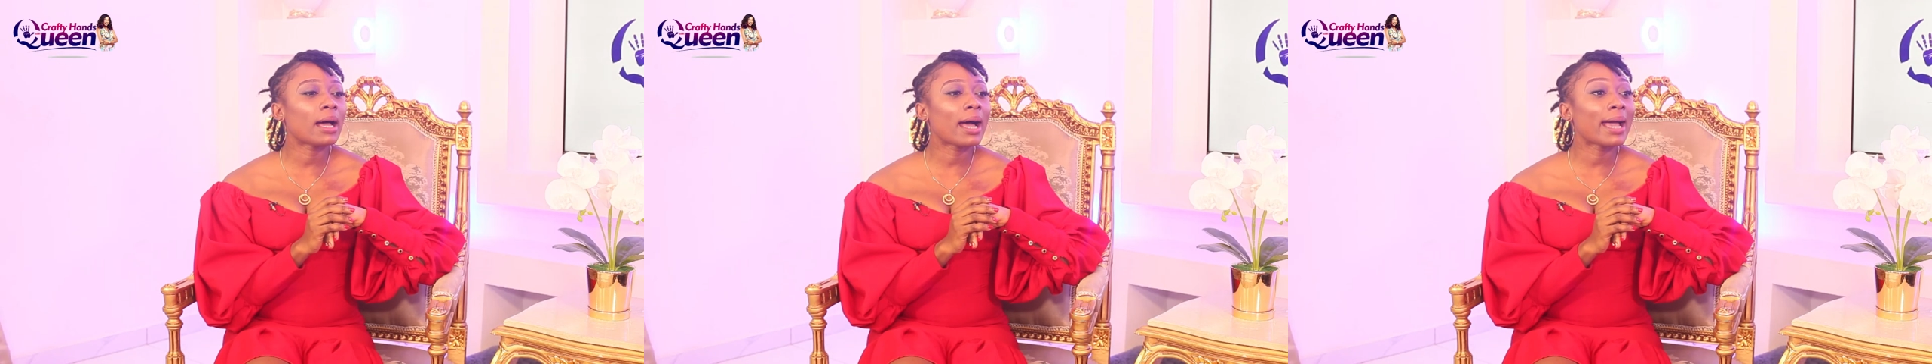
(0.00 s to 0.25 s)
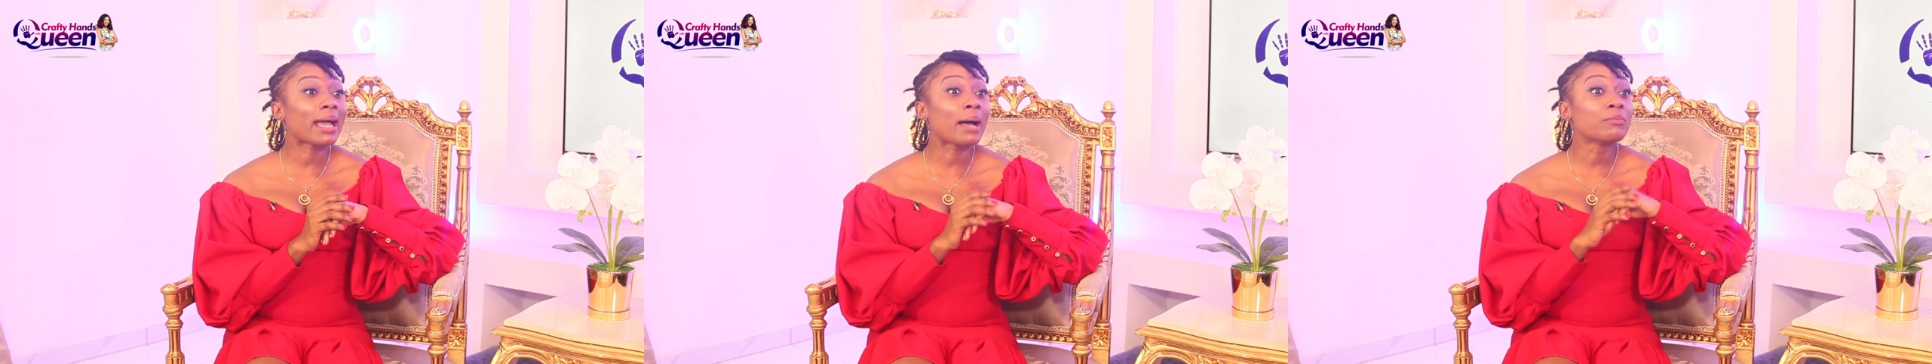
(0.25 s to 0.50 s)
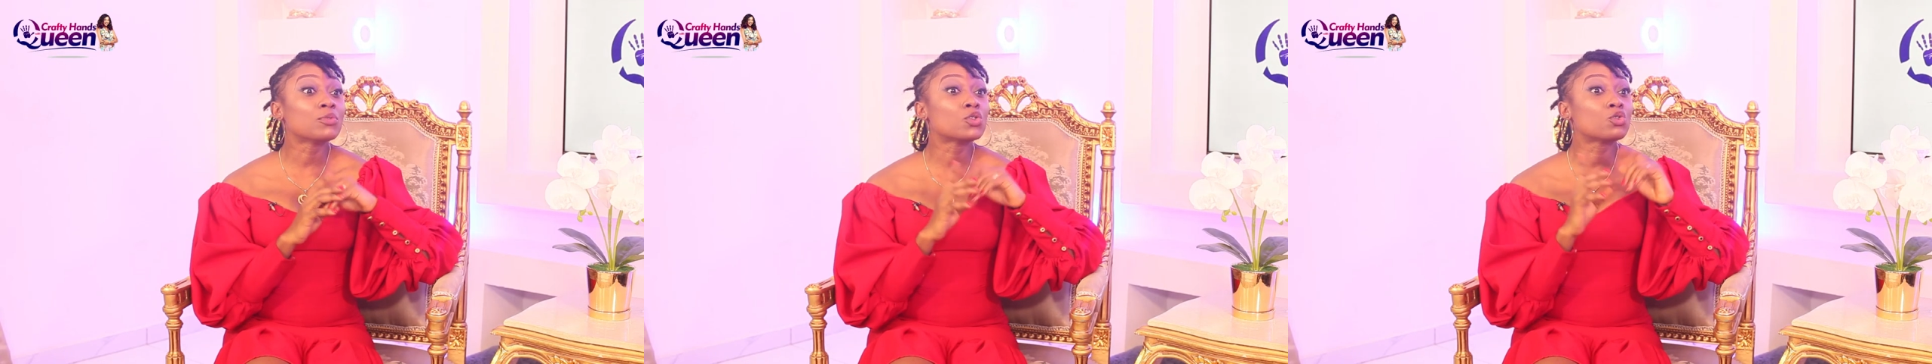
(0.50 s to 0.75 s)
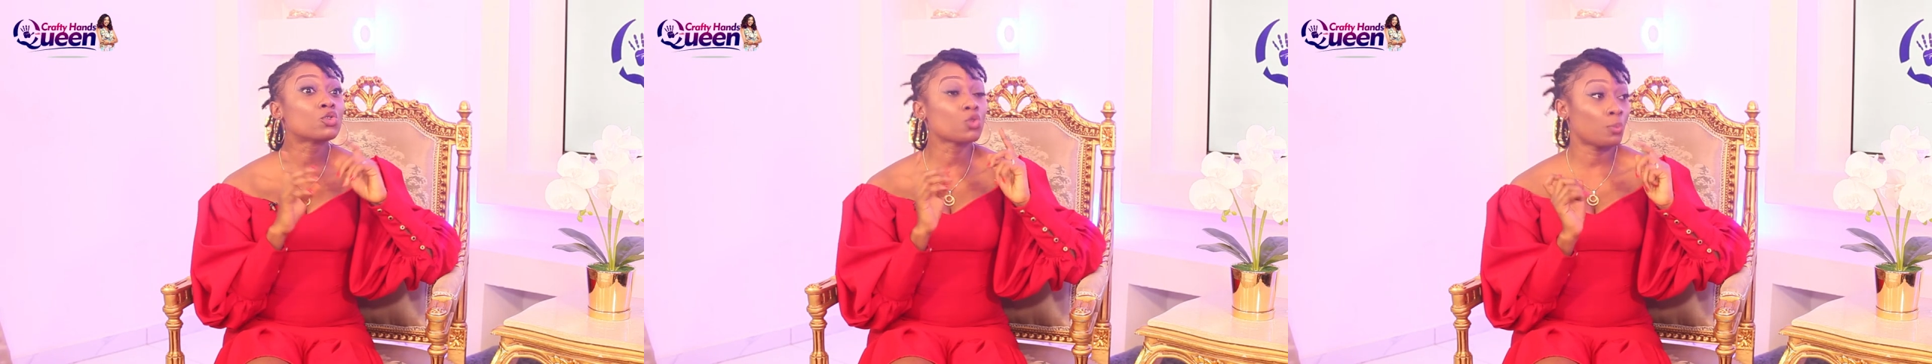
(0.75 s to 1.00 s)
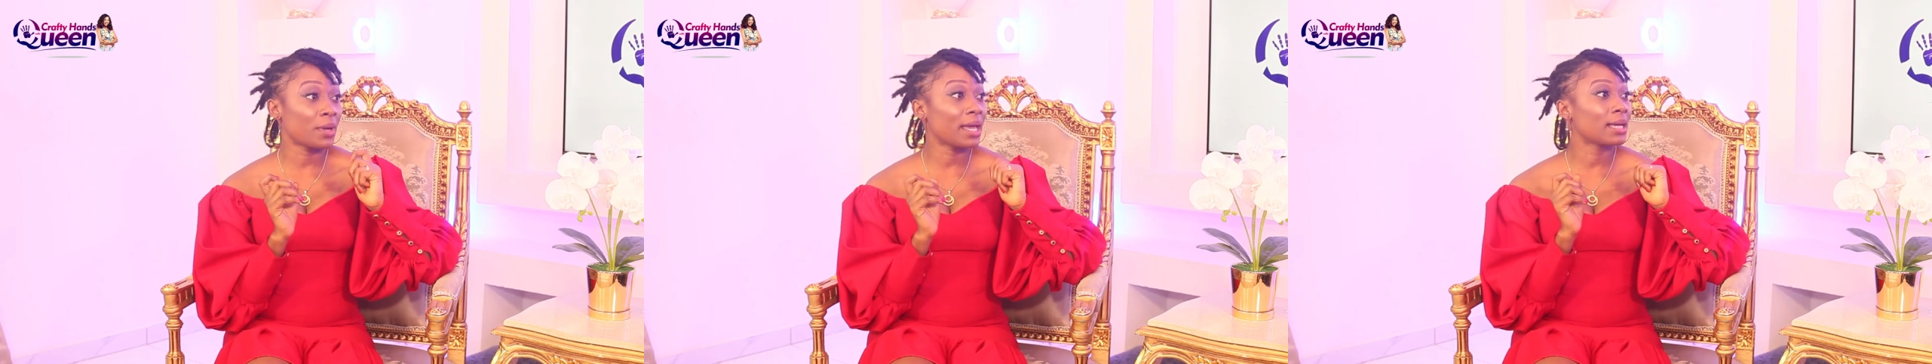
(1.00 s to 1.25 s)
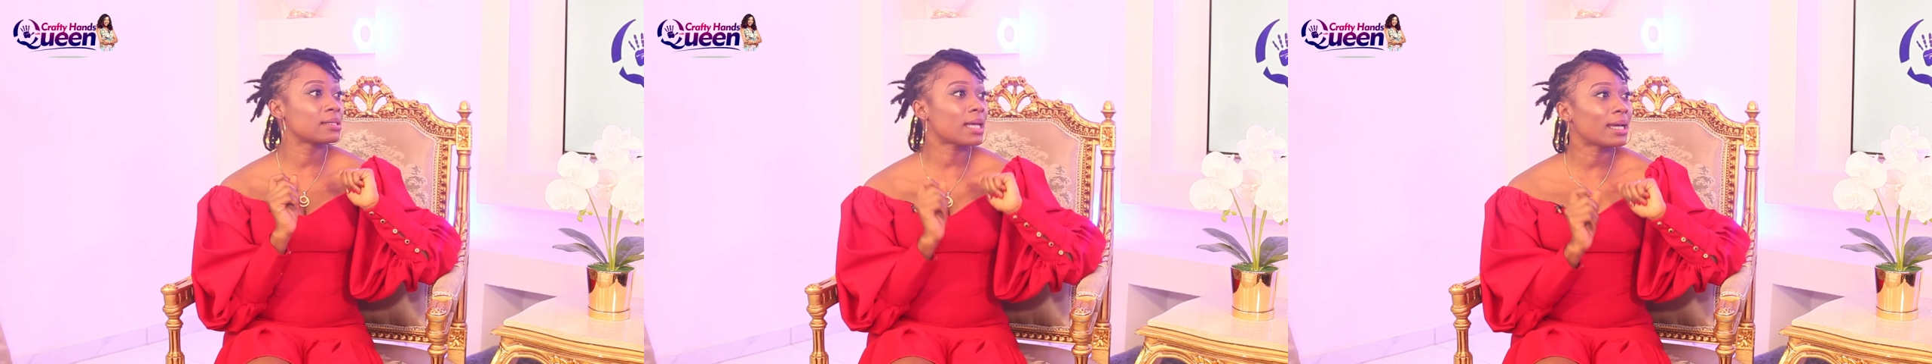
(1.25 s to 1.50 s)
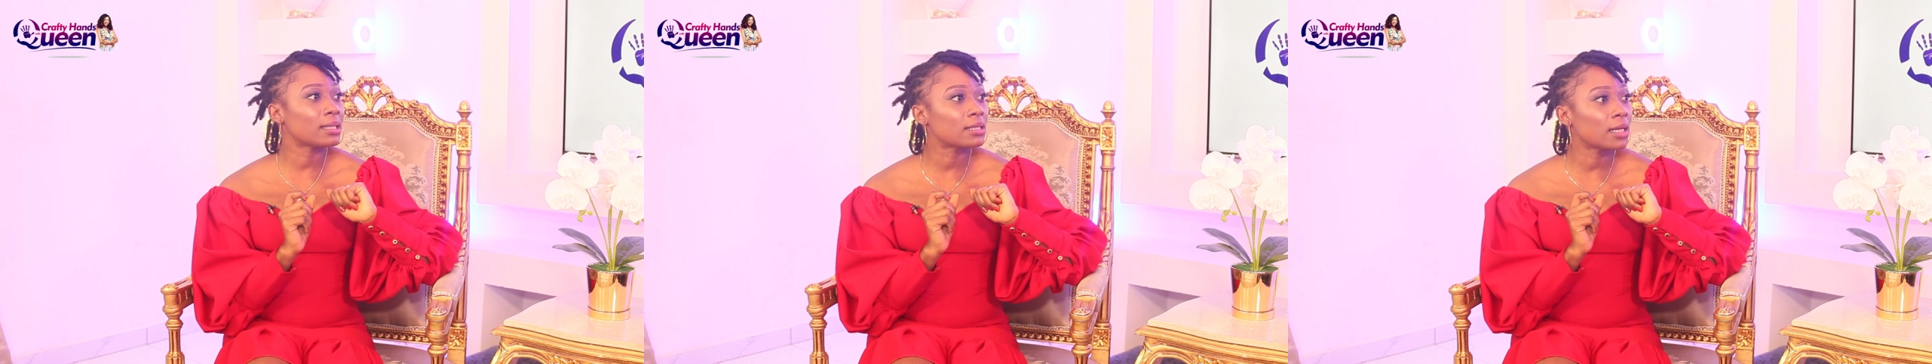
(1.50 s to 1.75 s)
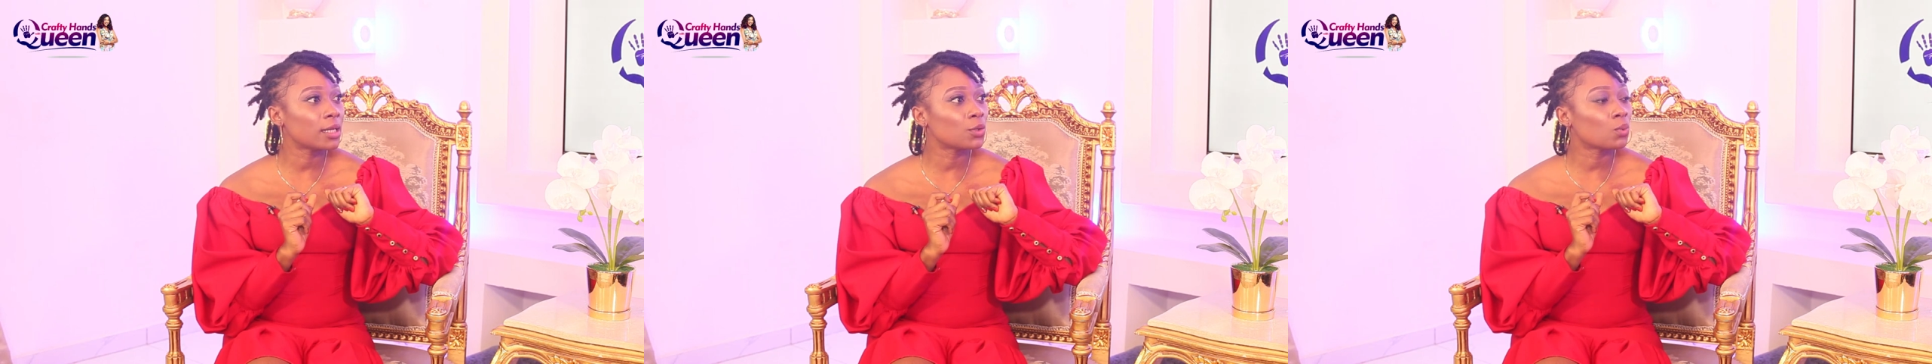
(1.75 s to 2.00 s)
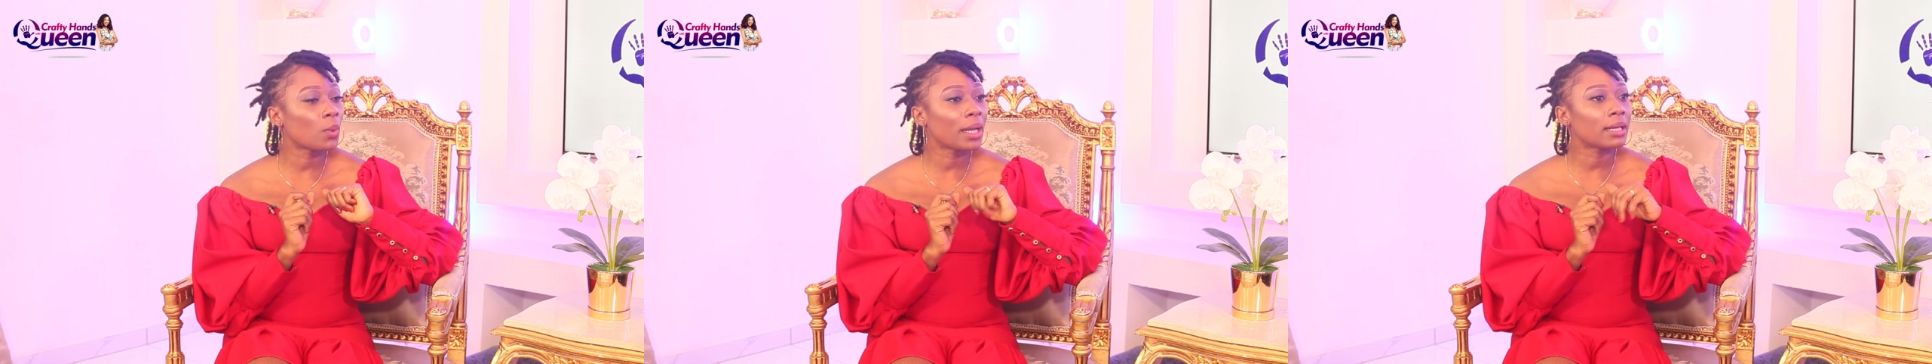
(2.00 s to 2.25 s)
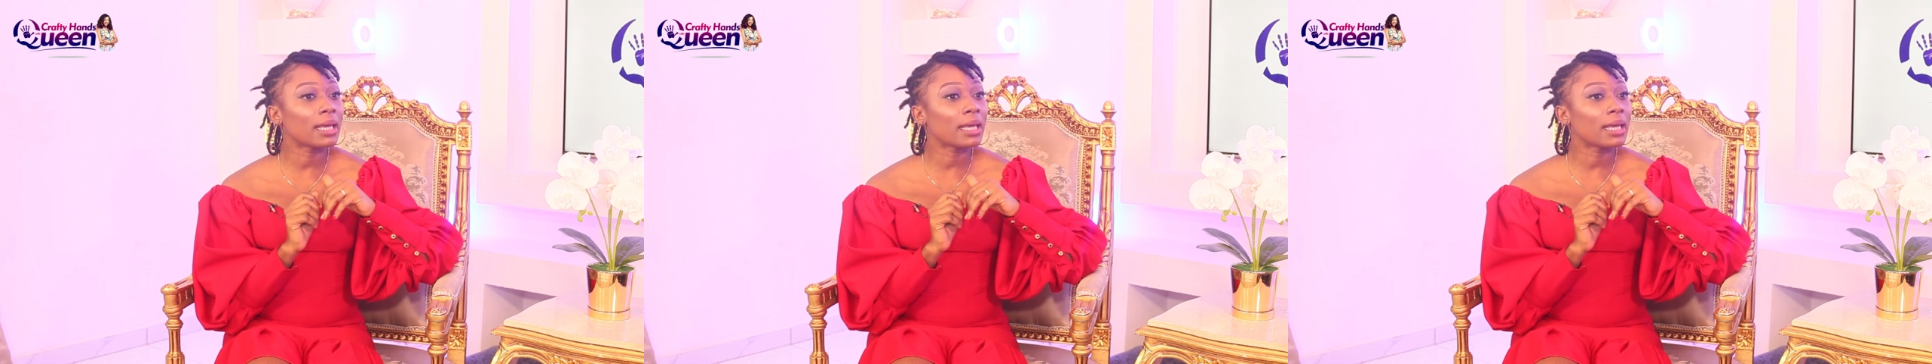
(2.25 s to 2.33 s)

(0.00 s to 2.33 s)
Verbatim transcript: I am super excited when